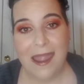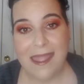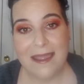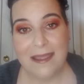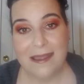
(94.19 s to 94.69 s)

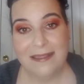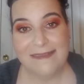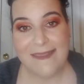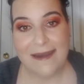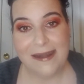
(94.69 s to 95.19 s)
and
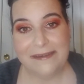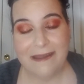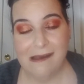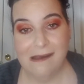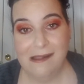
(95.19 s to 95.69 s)
set it to
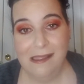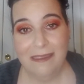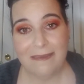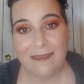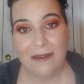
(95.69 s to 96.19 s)
all
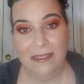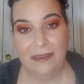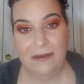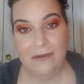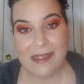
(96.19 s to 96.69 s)
so
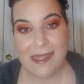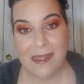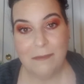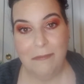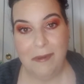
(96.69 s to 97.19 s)
you
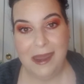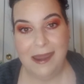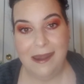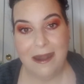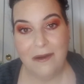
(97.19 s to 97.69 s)
can
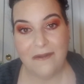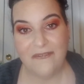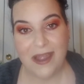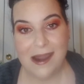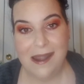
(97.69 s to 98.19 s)
be
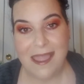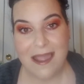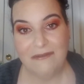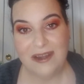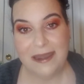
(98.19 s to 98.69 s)
notified
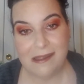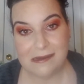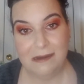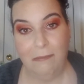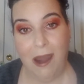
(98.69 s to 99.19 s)
every
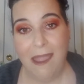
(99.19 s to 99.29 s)
time